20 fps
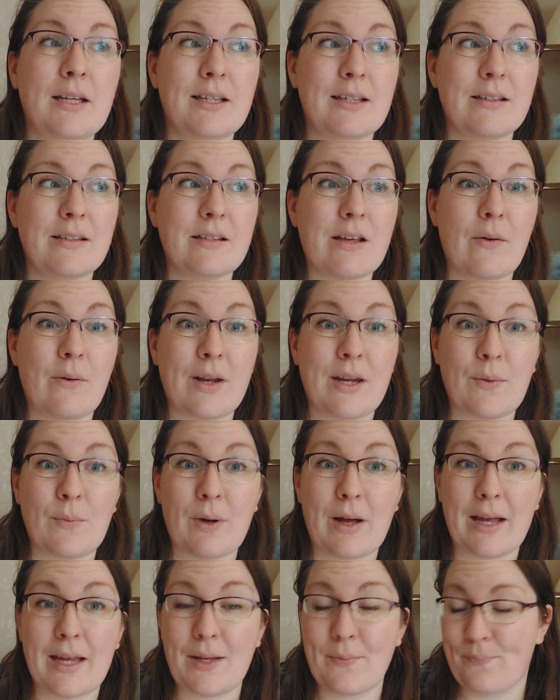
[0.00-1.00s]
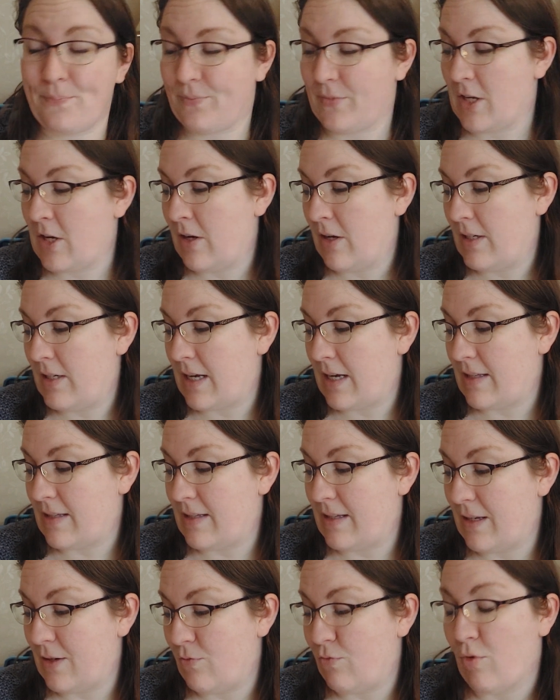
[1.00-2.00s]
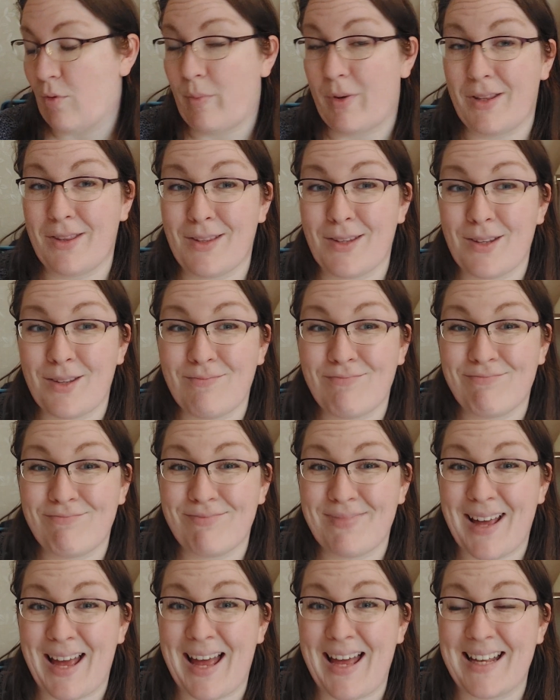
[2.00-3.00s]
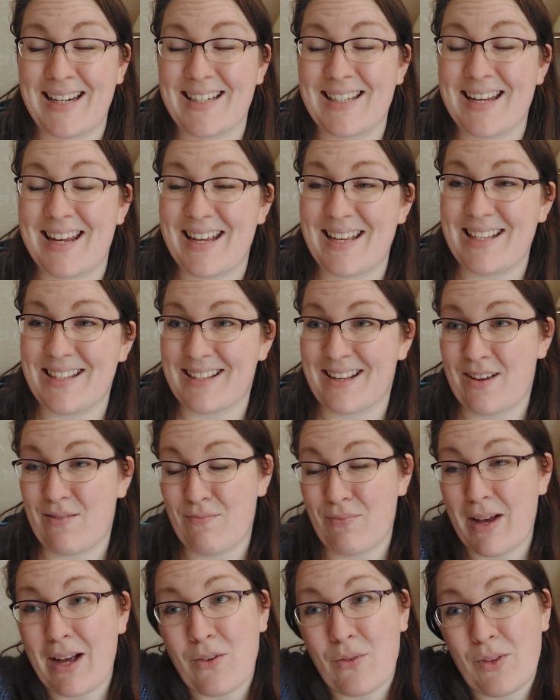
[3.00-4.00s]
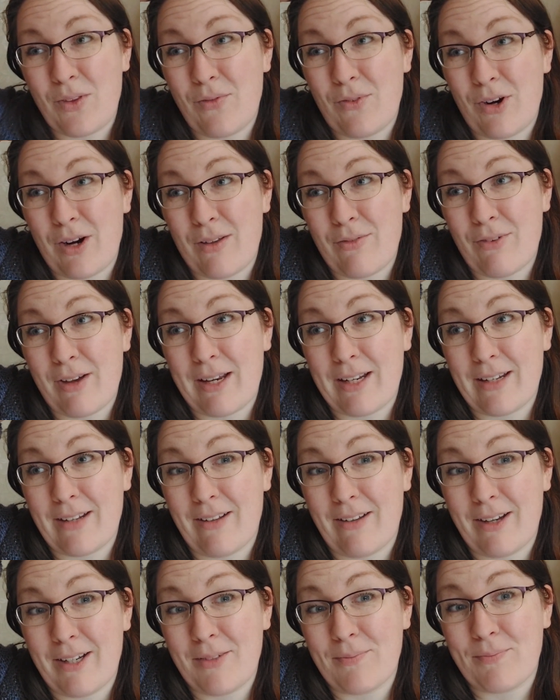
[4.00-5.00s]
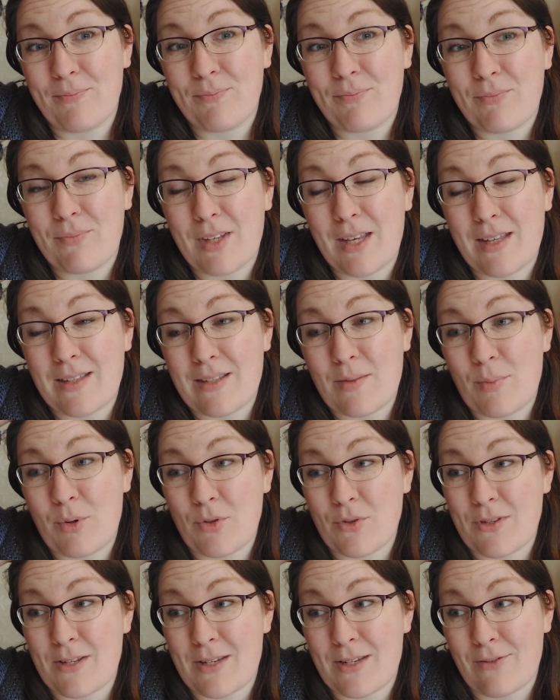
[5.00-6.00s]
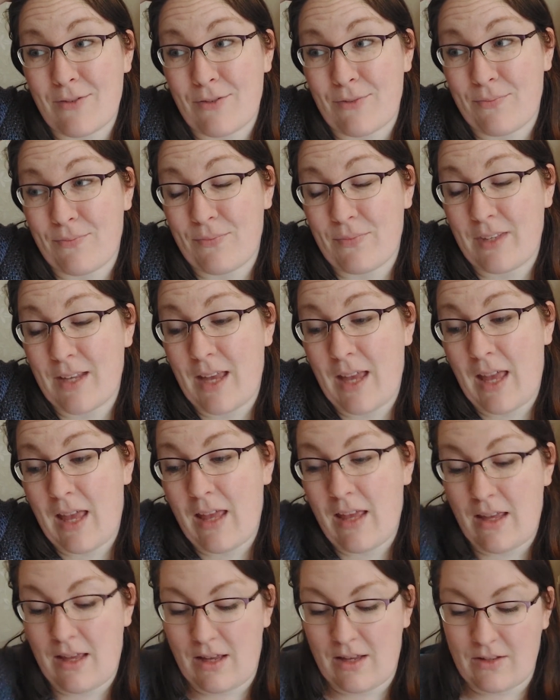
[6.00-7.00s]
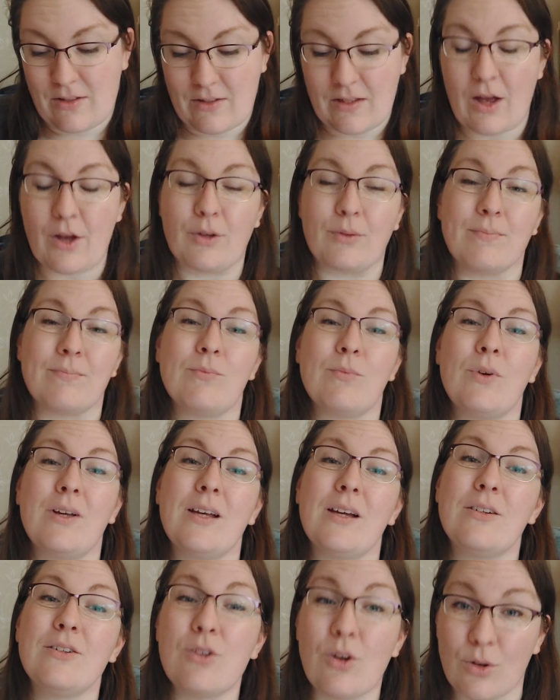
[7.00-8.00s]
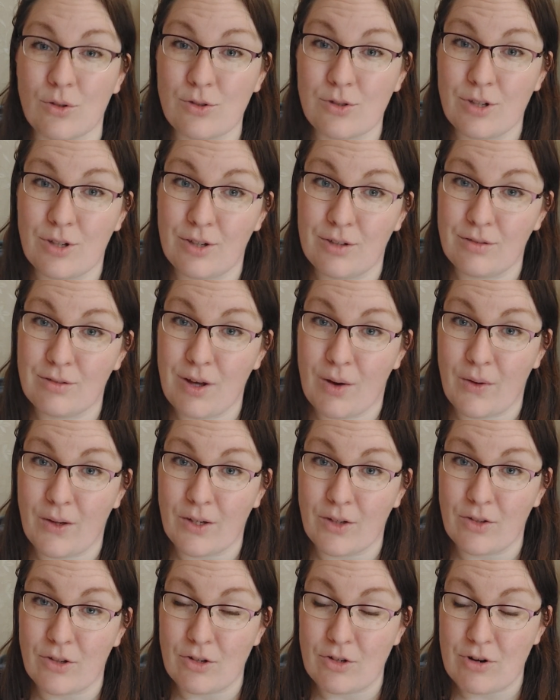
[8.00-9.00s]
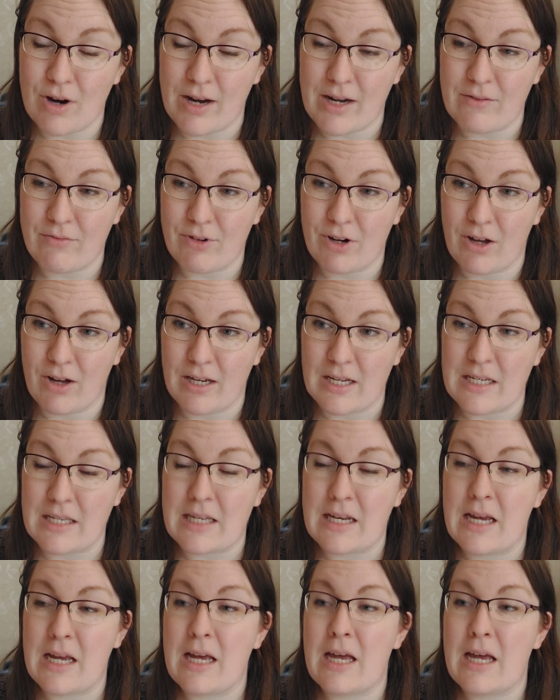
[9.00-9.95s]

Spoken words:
So anyway, I tested Robin and he's come back with a very faint line. It's a positive. So we are not going on the Train of Light.